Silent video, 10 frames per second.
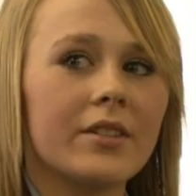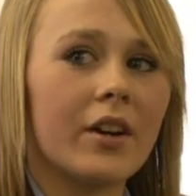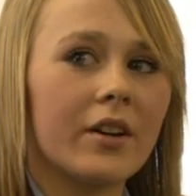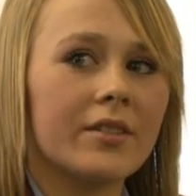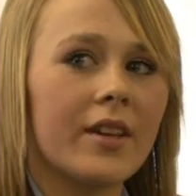as
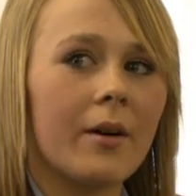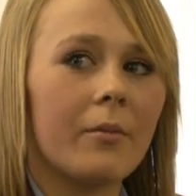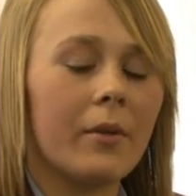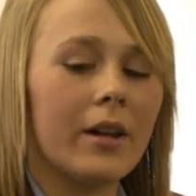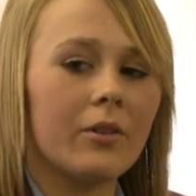long as that
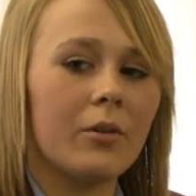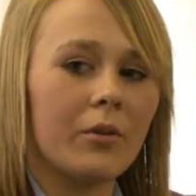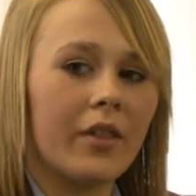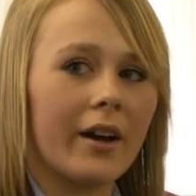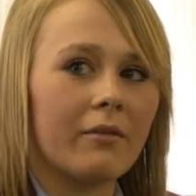we
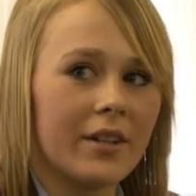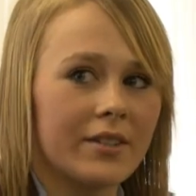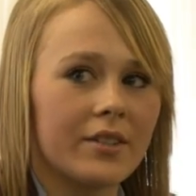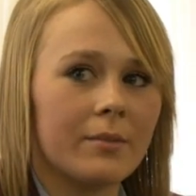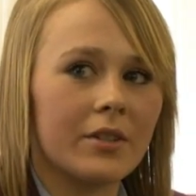know that
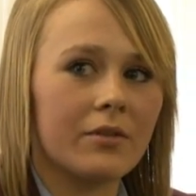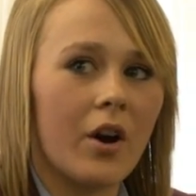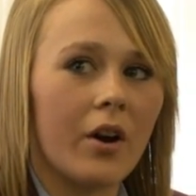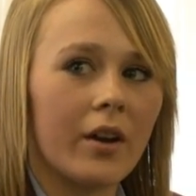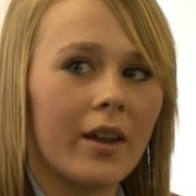racism is
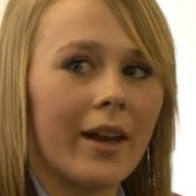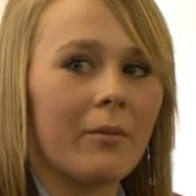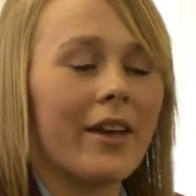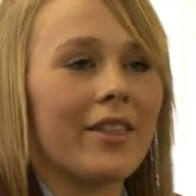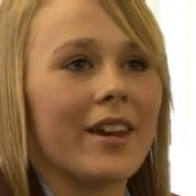wrong and
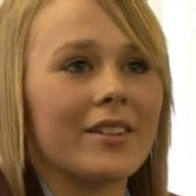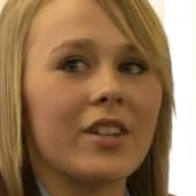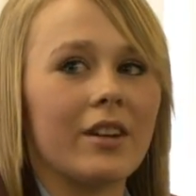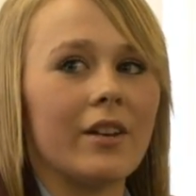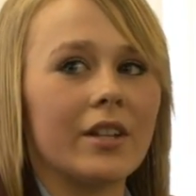like we're the next
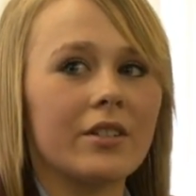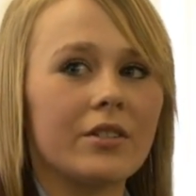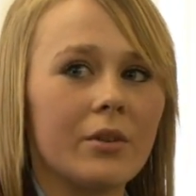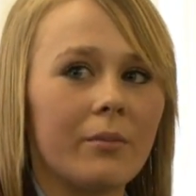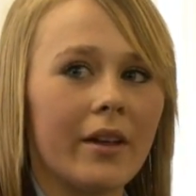generation
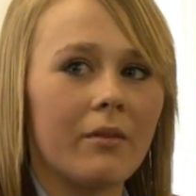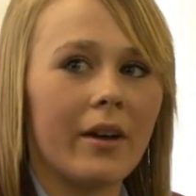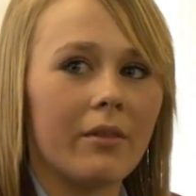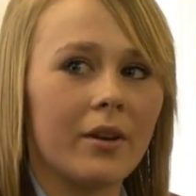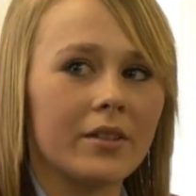so we're,
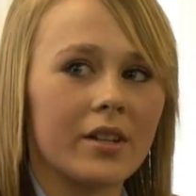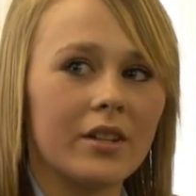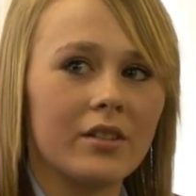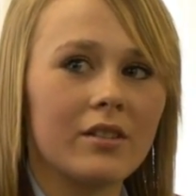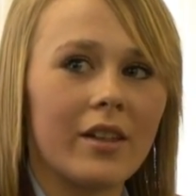we're the ones
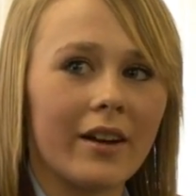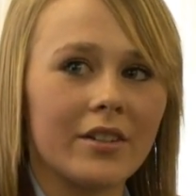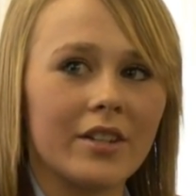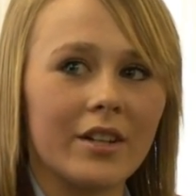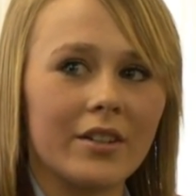can, that
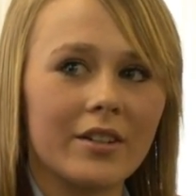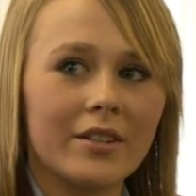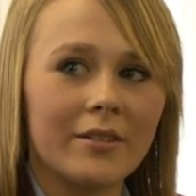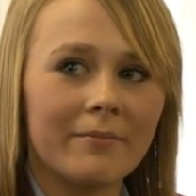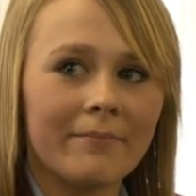can change
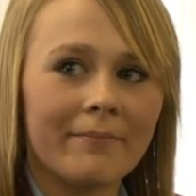it